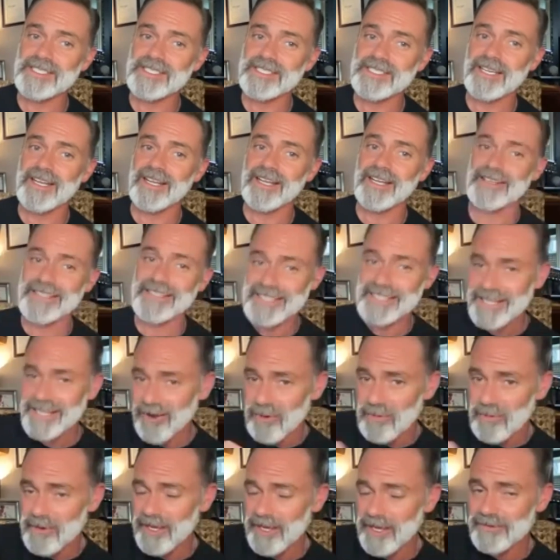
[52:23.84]
a little
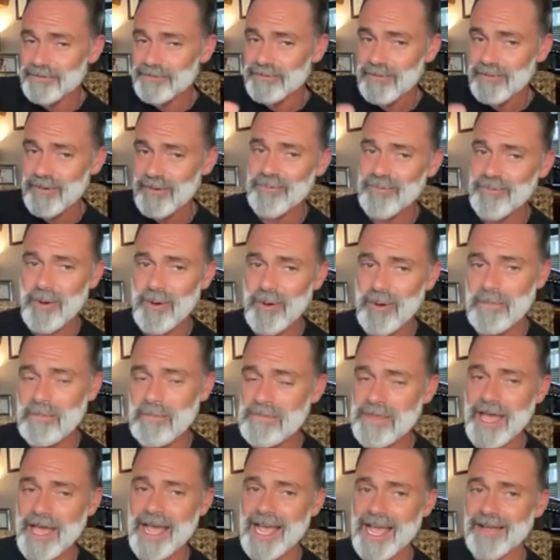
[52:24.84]
bit of room
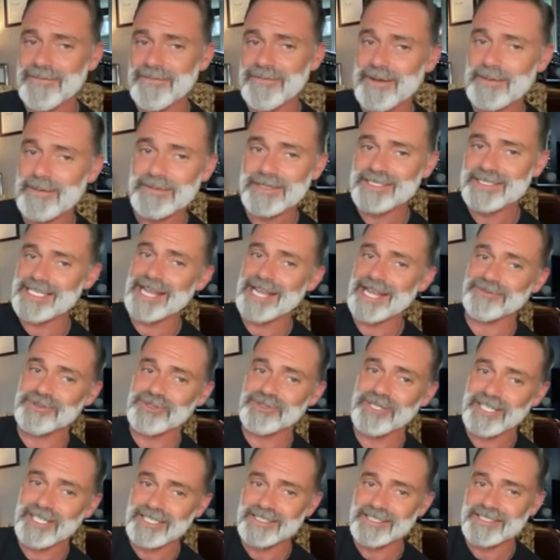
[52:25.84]
there for
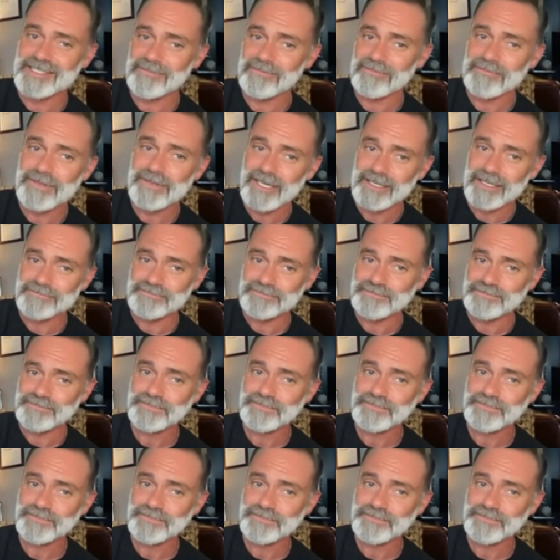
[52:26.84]
potentially something